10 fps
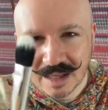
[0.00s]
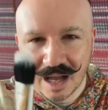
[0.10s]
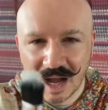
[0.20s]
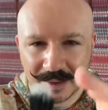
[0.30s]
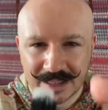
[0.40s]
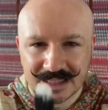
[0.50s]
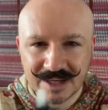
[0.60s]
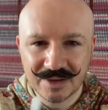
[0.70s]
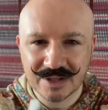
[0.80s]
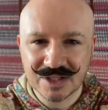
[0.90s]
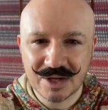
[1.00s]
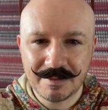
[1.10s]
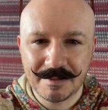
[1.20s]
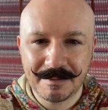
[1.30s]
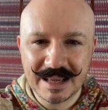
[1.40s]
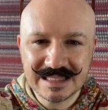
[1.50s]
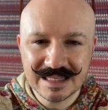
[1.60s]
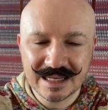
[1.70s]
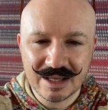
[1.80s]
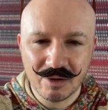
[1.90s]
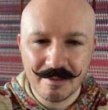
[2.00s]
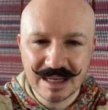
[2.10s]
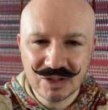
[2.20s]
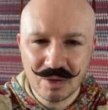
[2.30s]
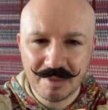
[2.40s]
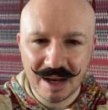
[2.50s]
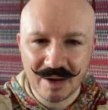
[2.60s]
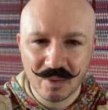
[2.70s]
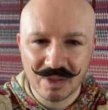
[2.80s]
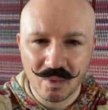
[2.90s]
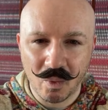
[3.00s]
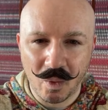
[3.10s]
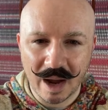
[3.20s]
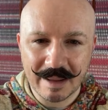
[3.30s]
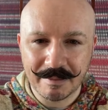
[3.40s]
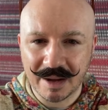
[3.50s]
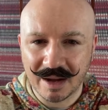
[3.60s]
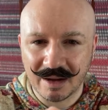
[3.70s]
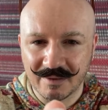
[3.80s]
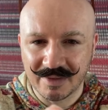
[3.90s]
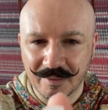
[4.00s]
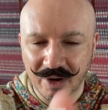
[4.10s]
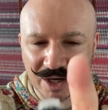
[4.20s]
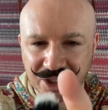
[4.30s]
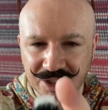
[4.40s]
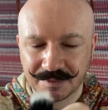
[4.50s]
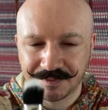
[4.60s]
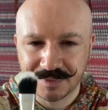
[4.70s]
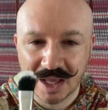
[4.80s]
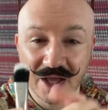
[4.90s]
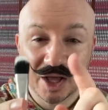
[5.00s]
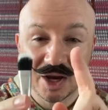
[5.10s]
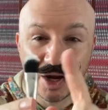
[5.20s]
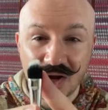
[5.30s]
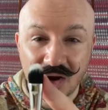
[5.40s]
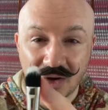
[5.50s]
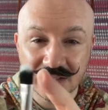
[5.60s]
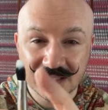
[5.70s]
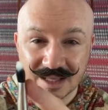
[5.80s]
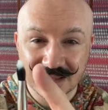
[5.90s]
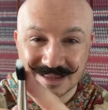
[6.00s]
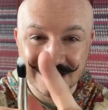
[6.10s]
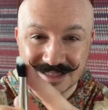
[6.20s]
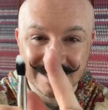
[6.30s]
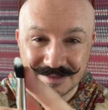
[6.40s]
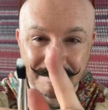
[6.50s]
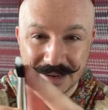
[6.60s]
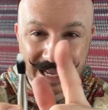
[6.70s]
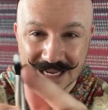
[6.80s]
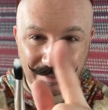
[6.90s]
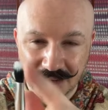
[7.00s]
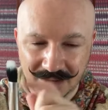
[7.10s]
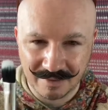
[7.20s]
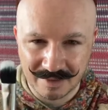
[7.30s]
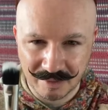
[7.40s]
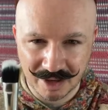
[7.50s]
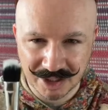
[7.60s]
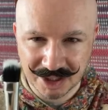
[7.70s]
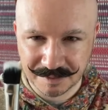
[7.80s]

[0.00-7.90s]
I'm going to tell you. So basically, you're meant to apply it with the white part of the brush, not the black part of the brush.